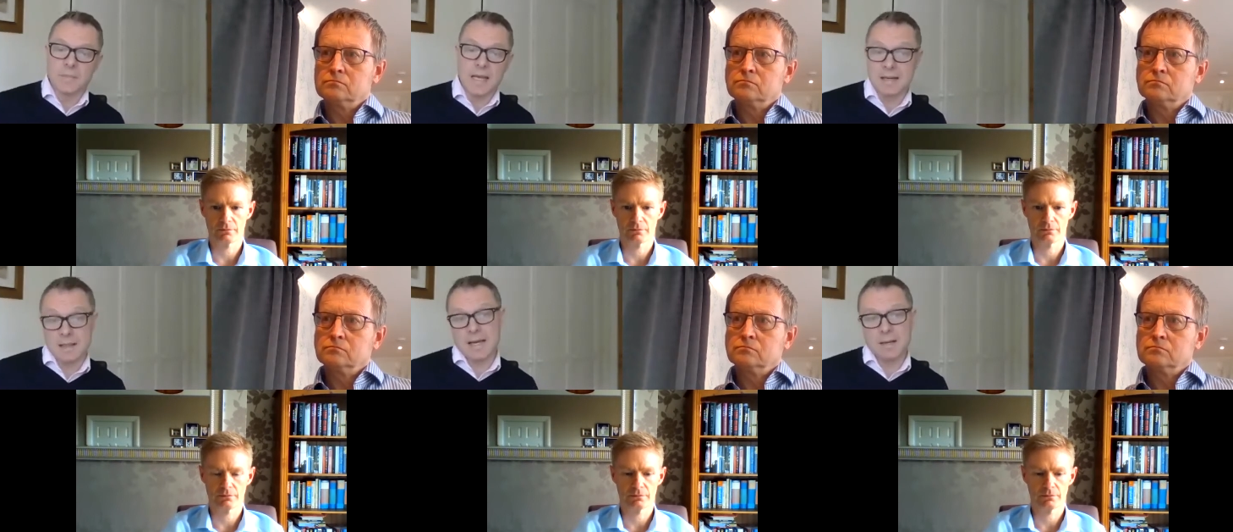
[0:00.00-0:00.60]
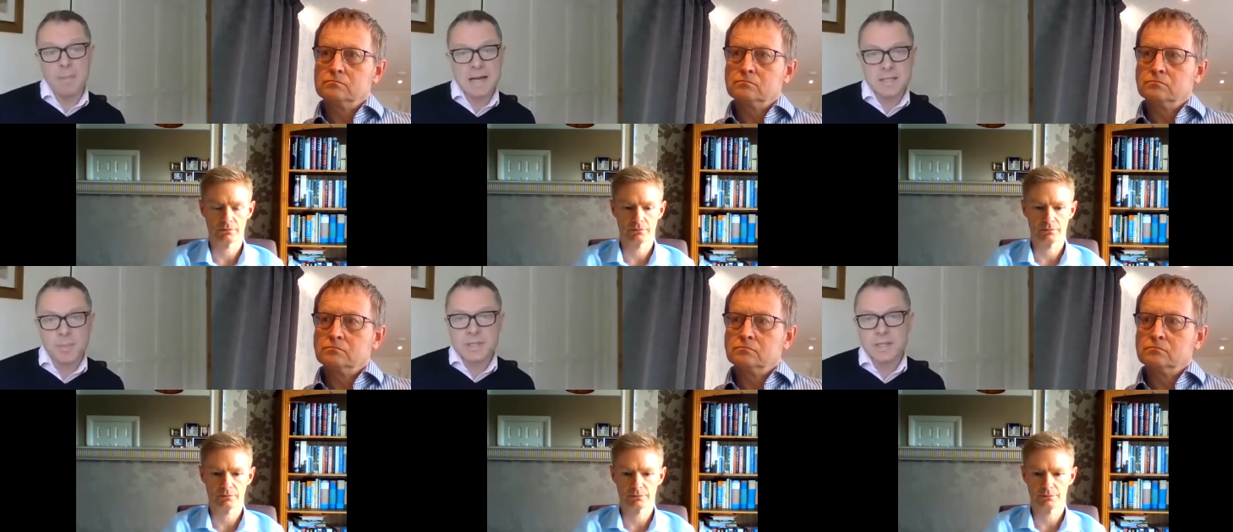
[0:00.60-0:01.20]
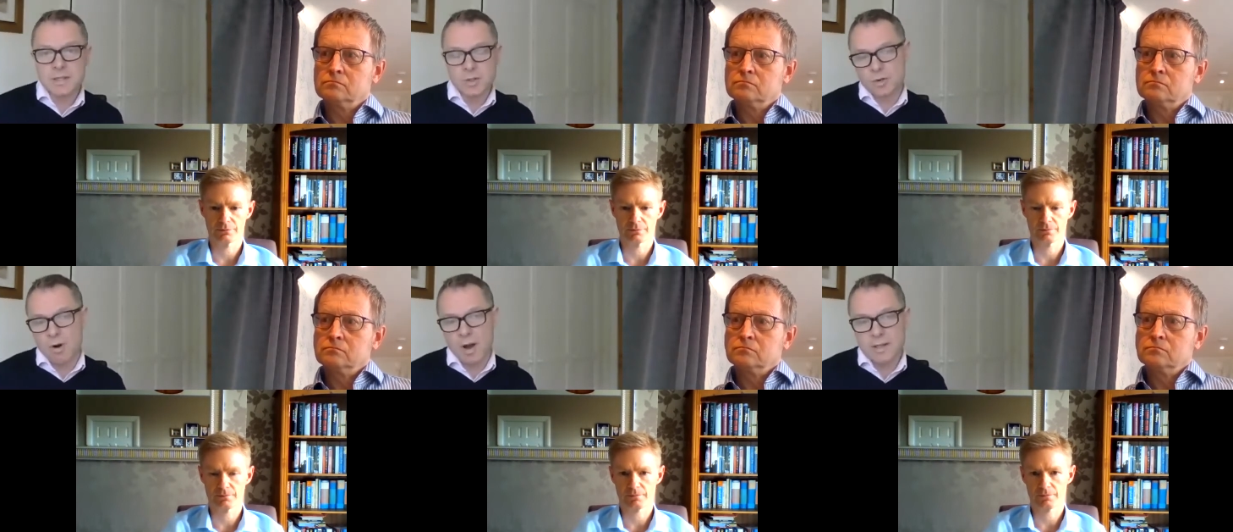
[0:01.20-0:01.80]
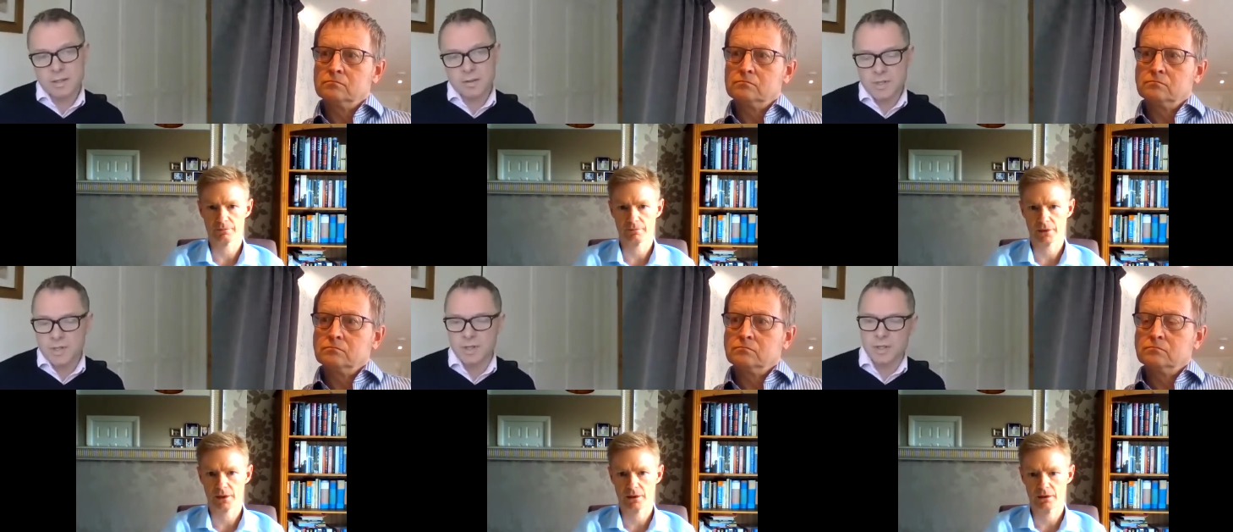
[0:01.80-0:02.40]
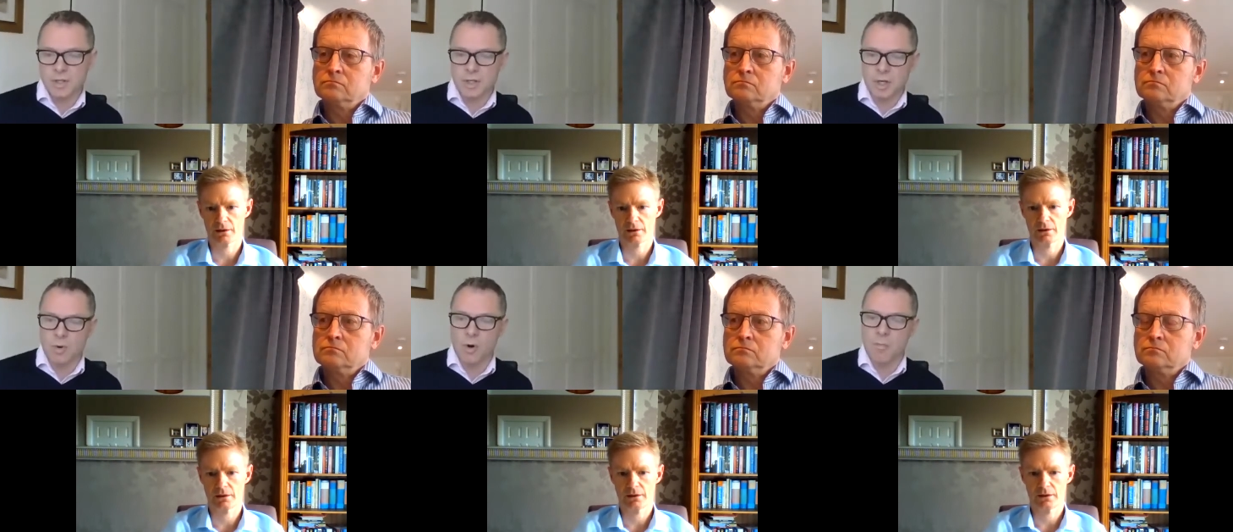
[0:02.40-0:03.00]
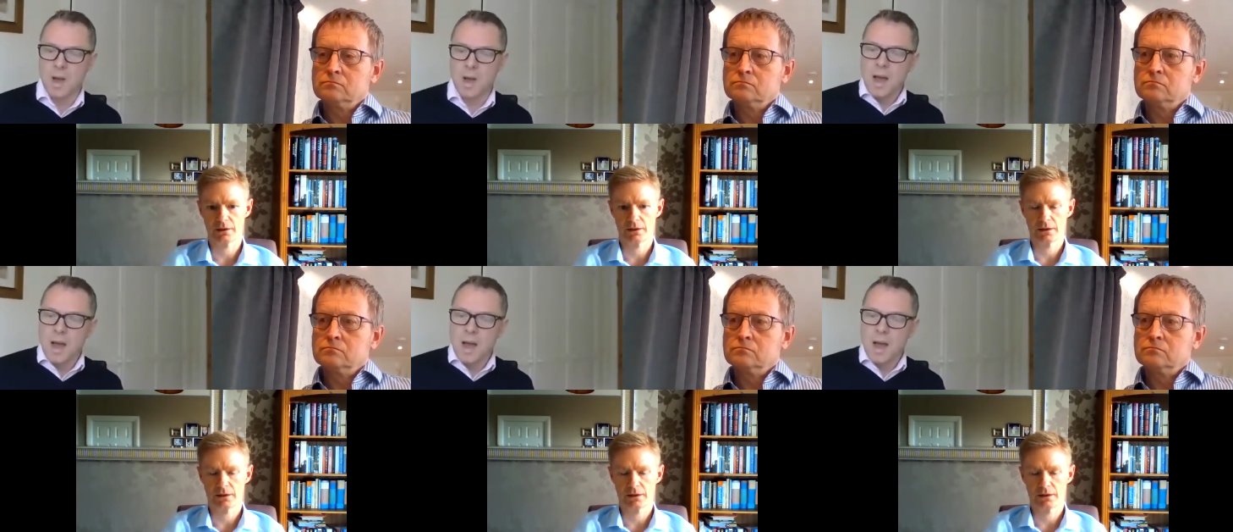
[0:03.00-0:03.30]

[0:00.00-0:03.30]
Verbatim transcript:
Speaker 1: getting getting back to business and trying to return to the new norm.